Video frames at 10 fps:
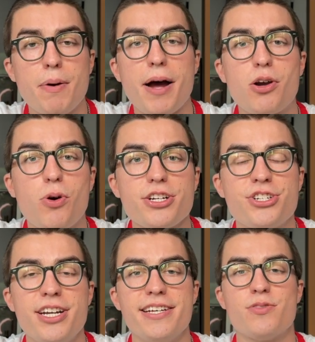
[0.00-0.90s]
But my
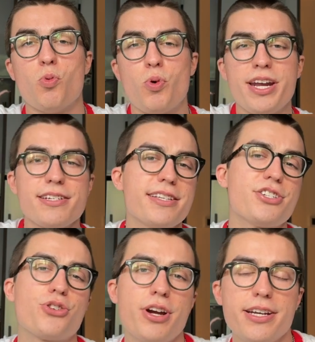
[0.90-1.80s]
question is, when is
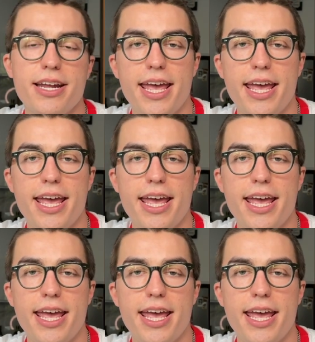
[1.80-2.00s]
this trend gonna